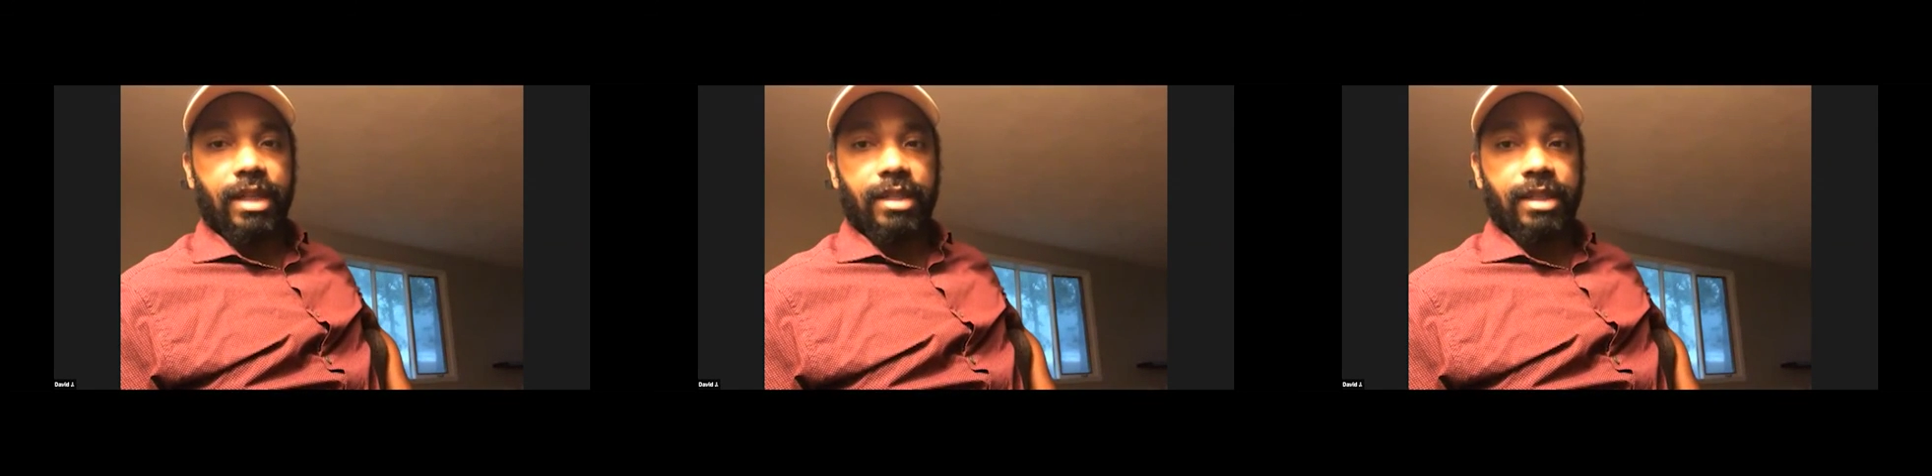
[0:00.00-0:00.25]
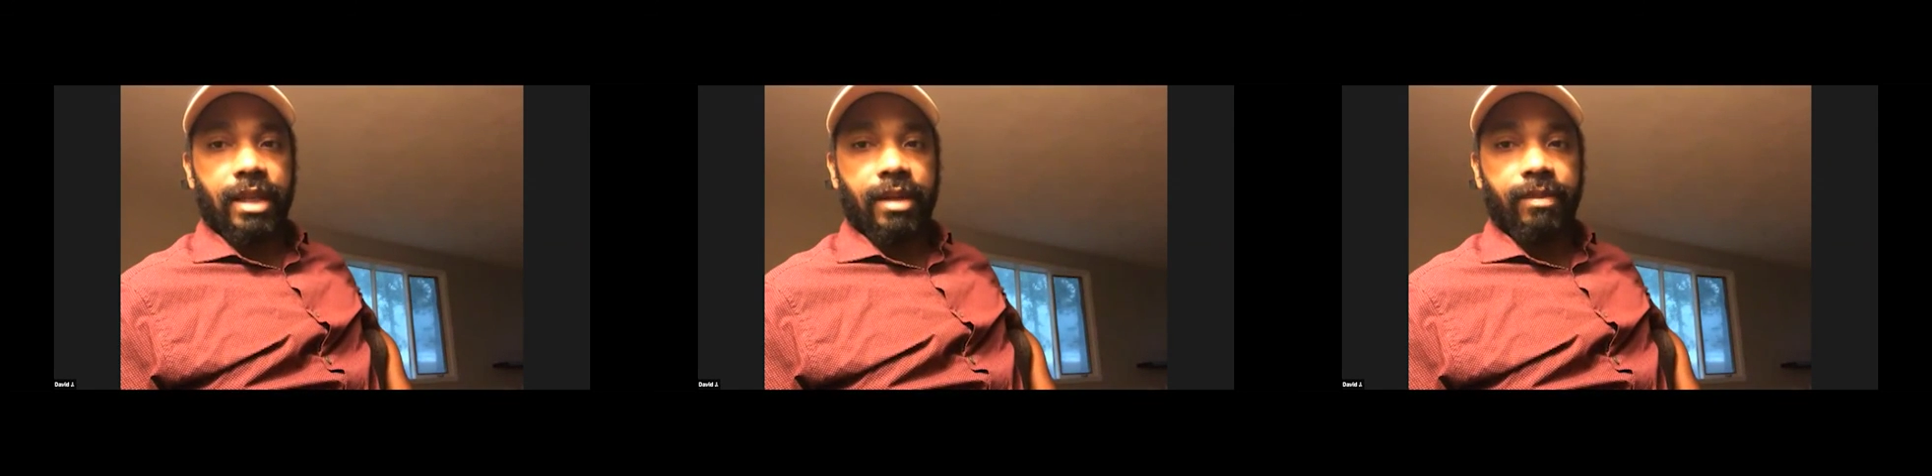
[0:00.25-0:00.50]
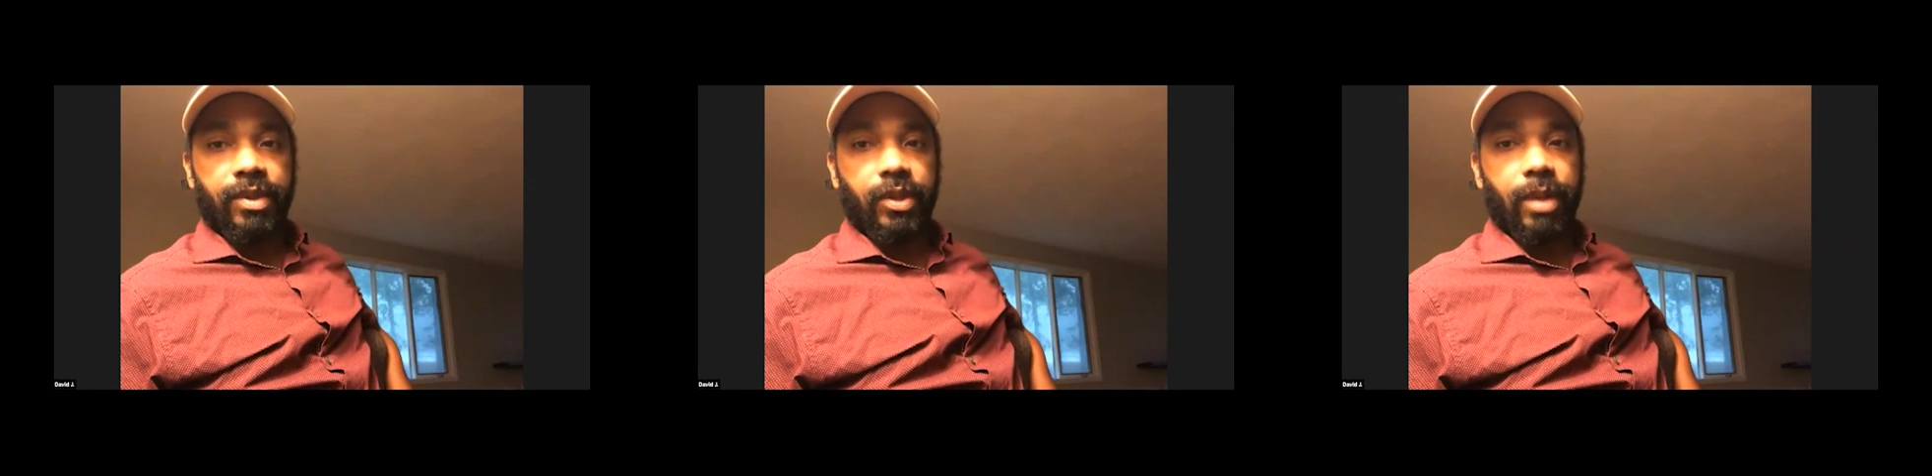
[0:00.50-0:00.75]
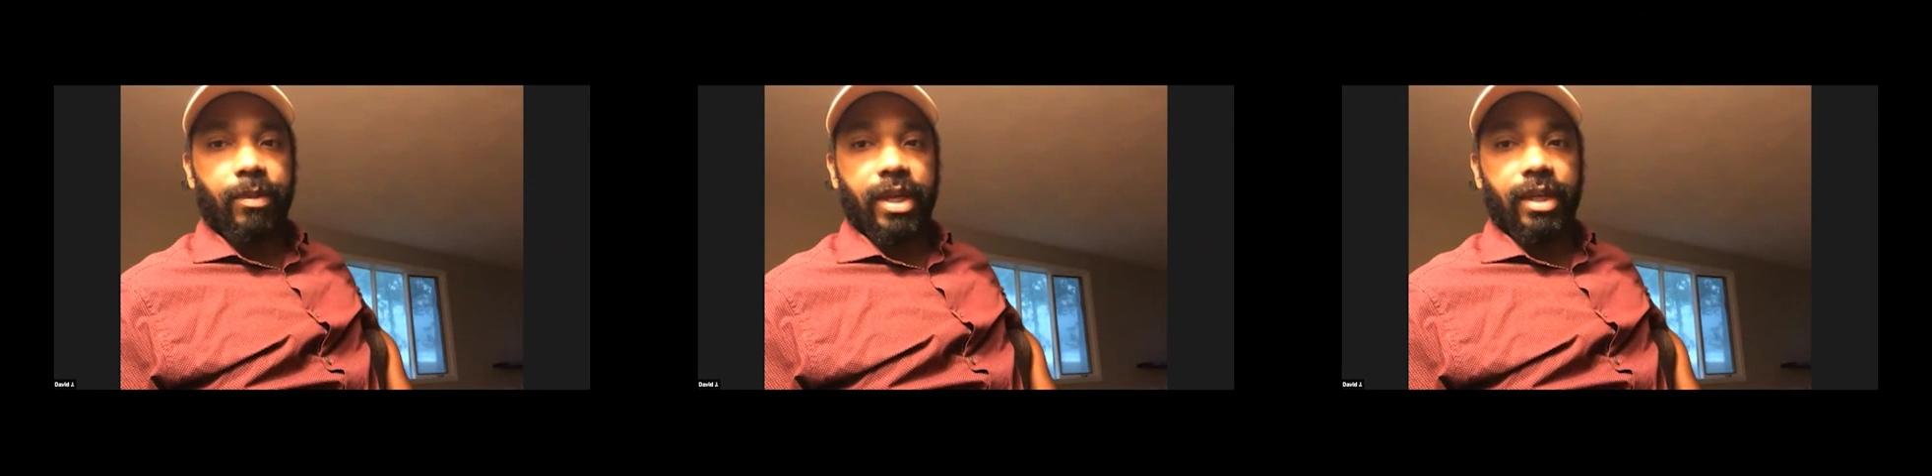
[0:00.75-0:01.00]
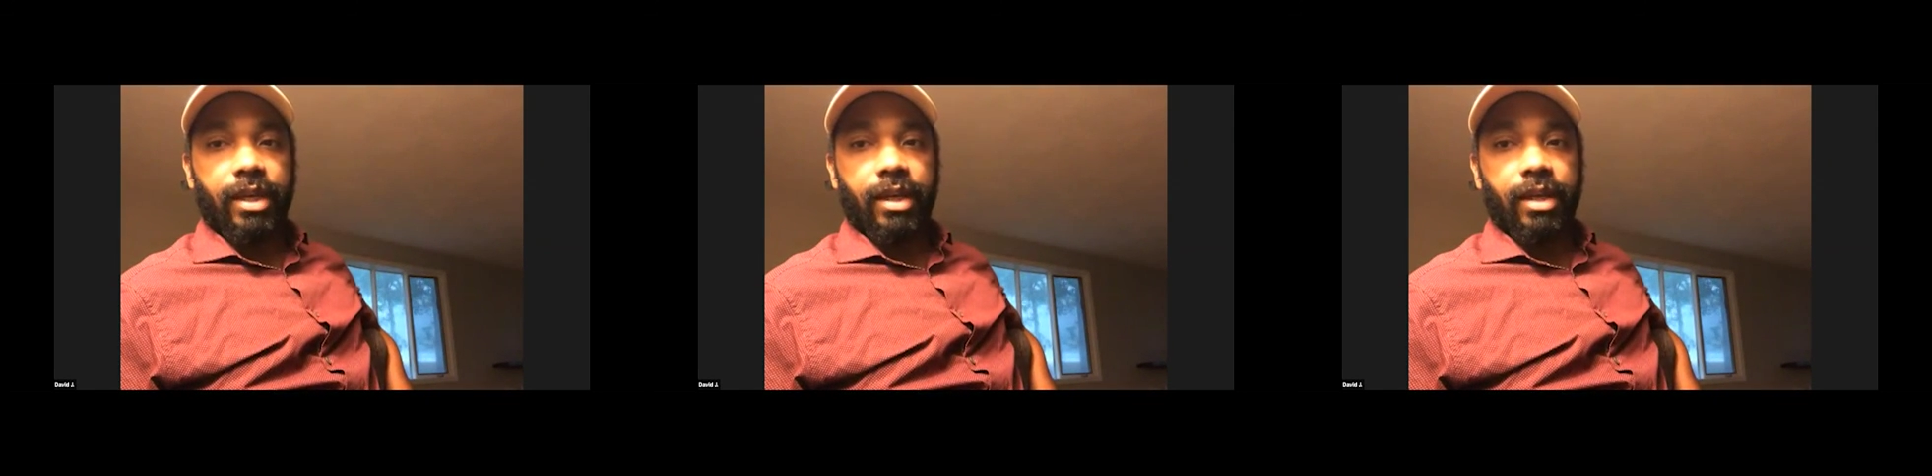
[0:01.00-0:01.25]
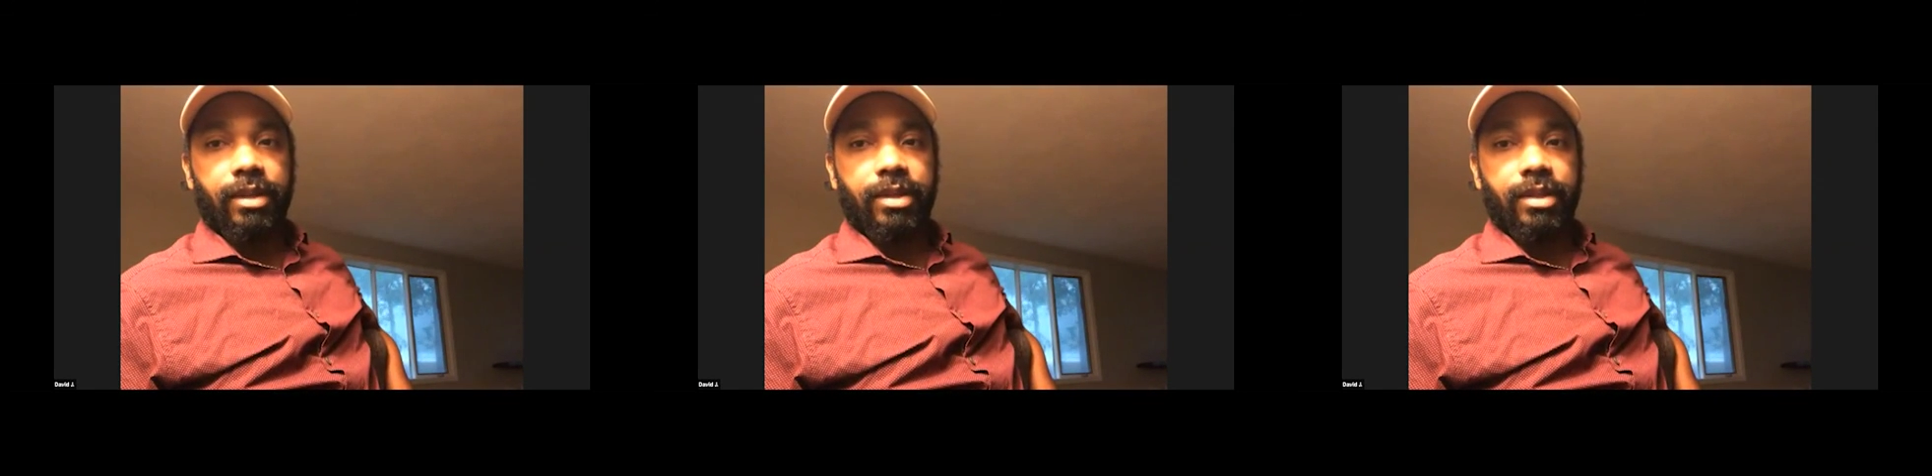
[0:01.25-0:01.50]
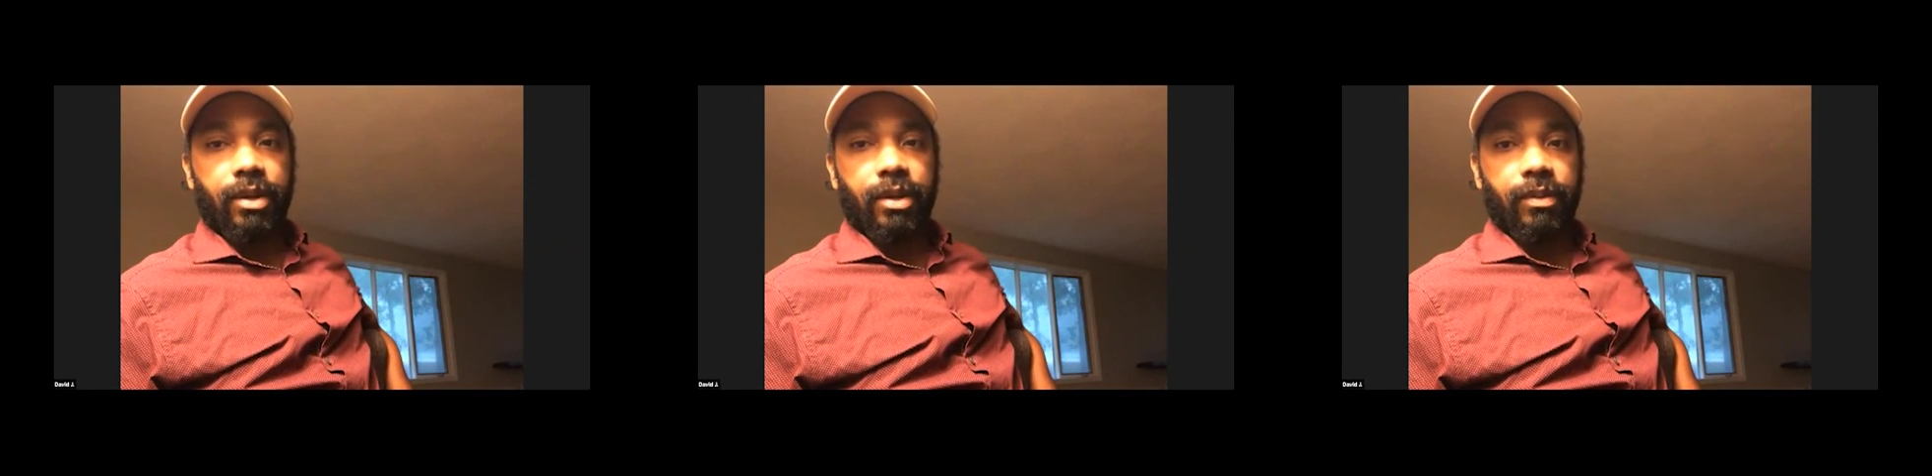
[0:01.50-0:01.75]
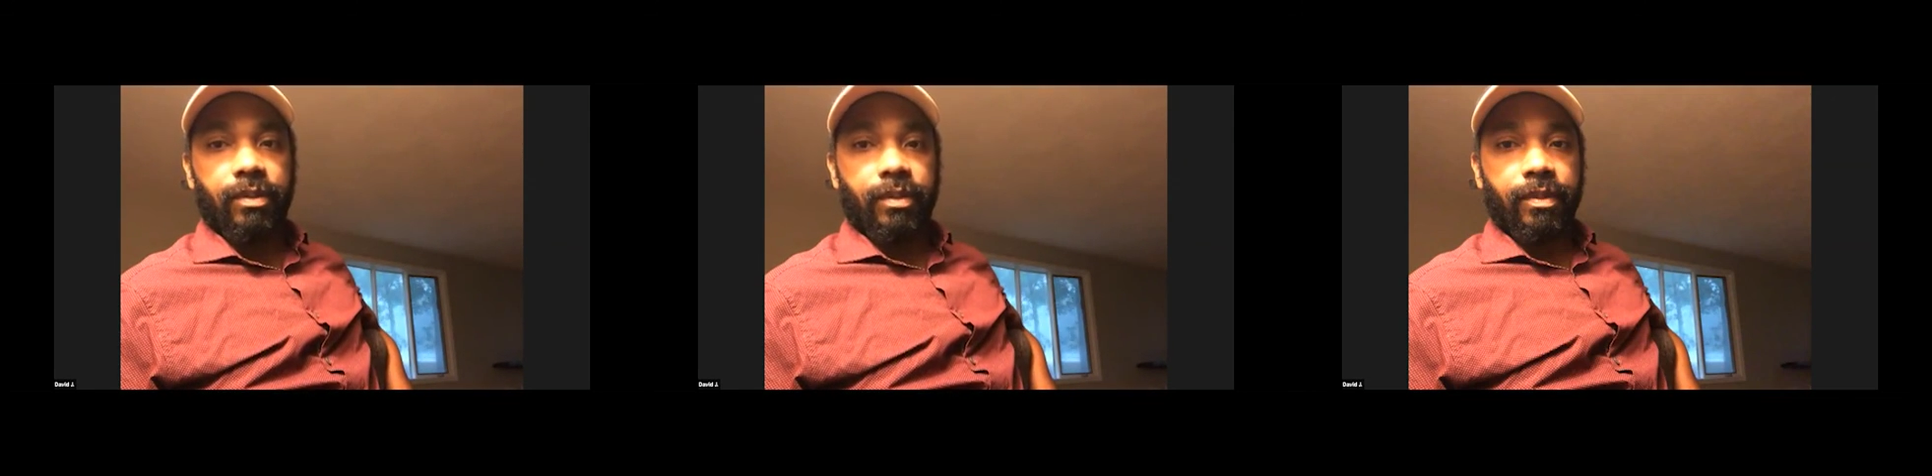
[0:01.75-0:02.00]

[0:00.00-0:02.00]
doesn't do them any good. So